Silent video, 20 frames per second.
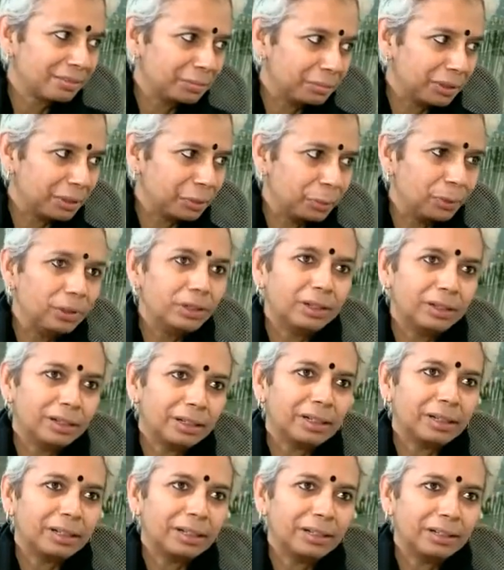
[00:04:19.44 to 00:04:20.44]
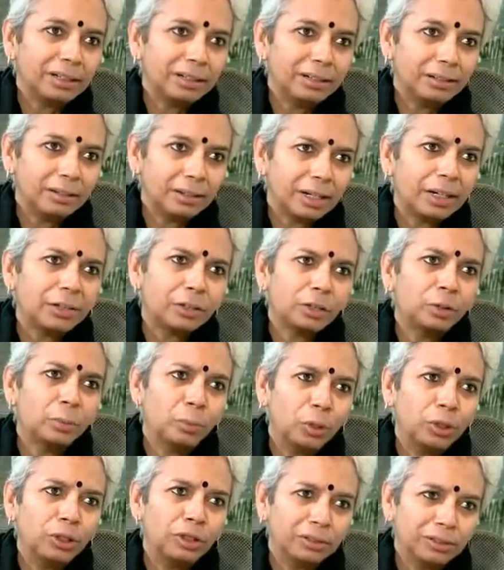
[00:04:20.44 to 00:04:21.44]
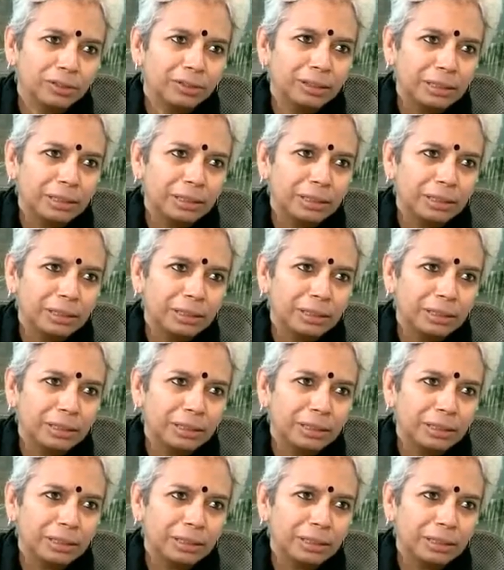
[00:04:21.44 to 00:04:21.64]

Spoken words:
my work right on the border.